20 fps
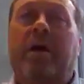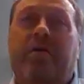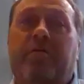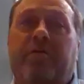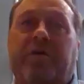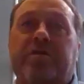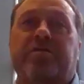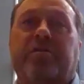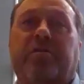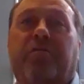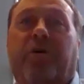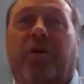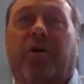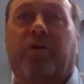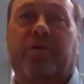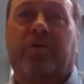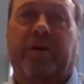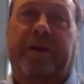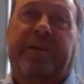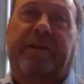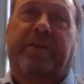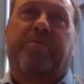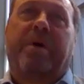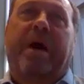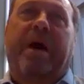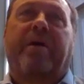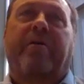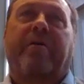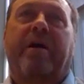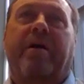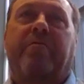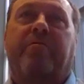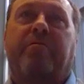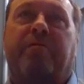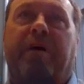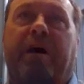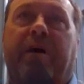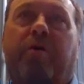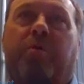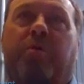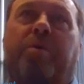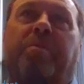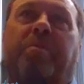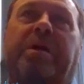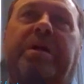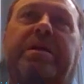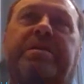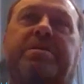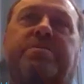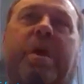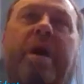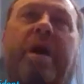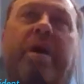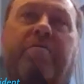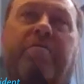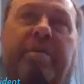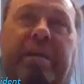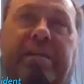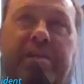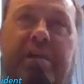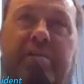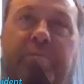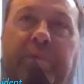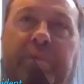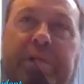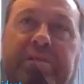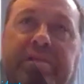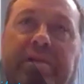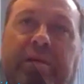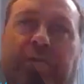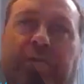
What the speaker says: First of all, in the background, Farrell Pomini is part of HF Mixing